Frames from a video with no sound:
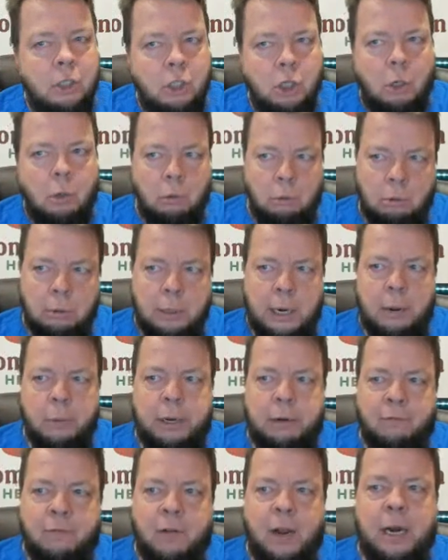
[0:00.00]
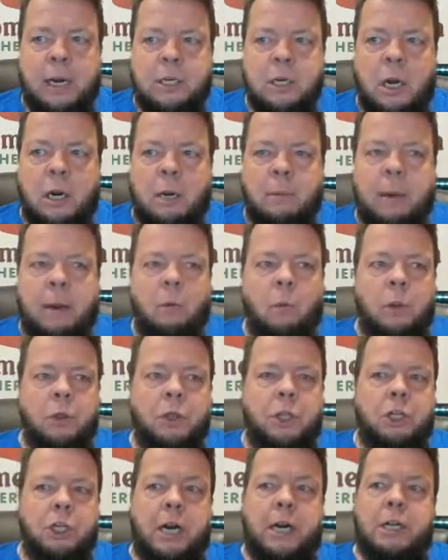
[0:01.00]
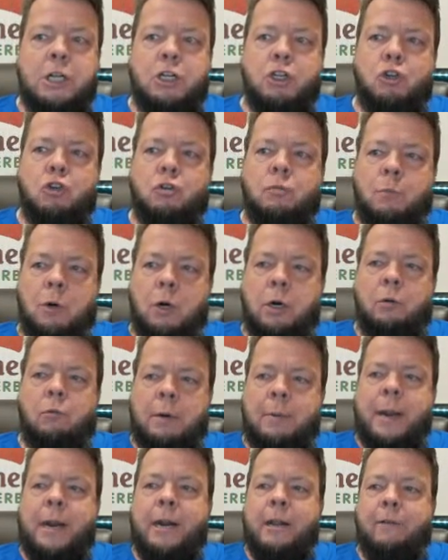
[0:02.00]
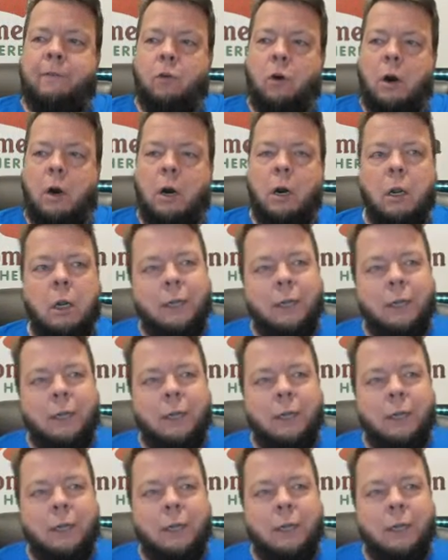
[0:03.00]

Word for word: So now we can finally talk about what the Chinese use Rehmannia for.